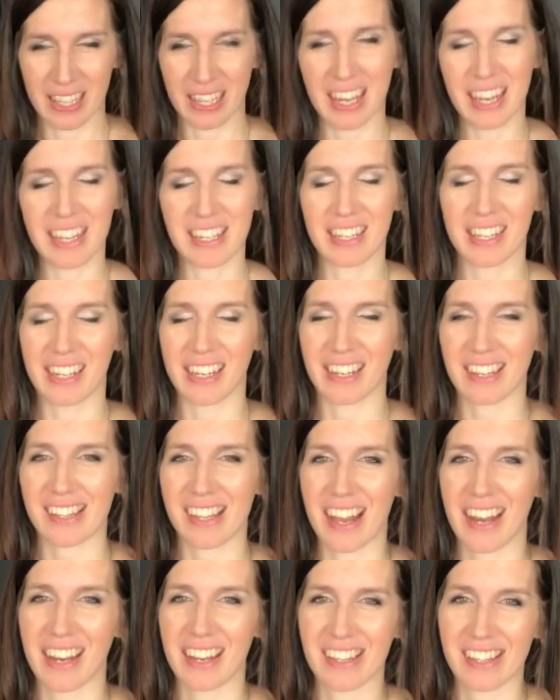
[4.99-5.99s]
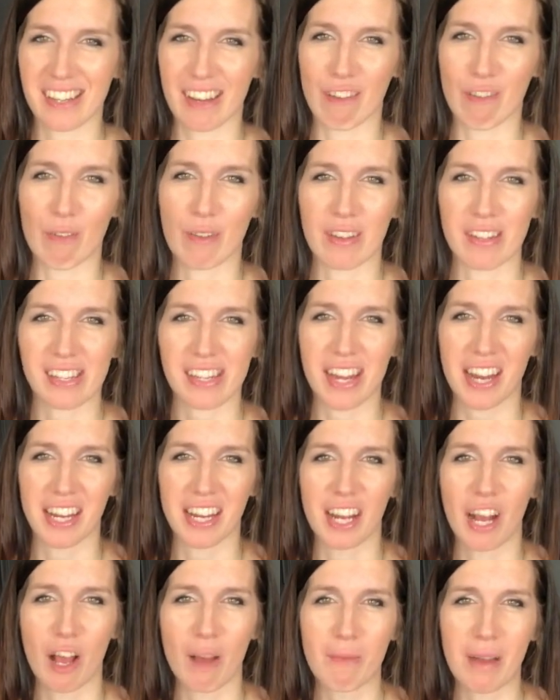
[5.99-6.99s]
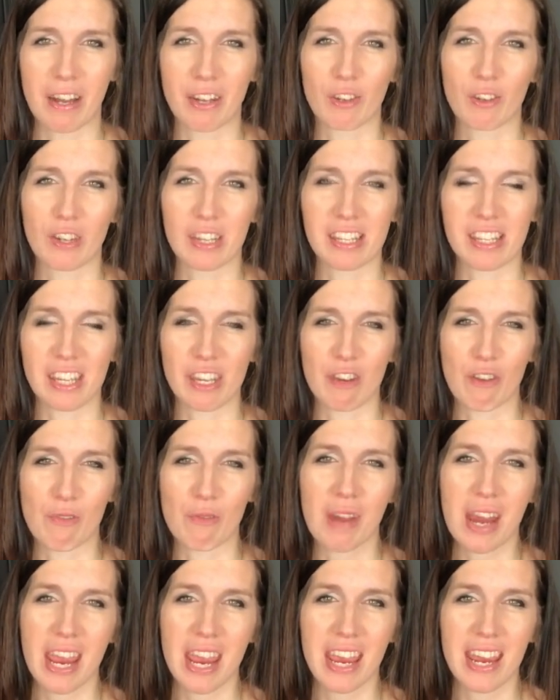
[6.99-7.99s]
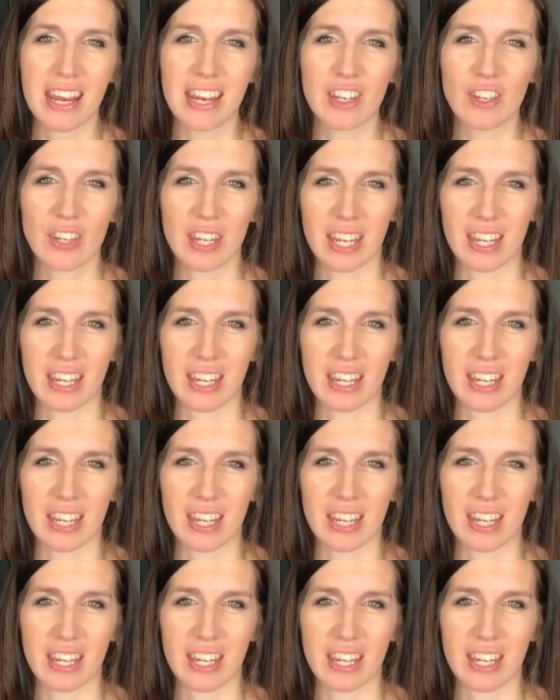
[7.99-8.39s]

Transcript: Get into the exciting stuff where it's talking all about increasing your range,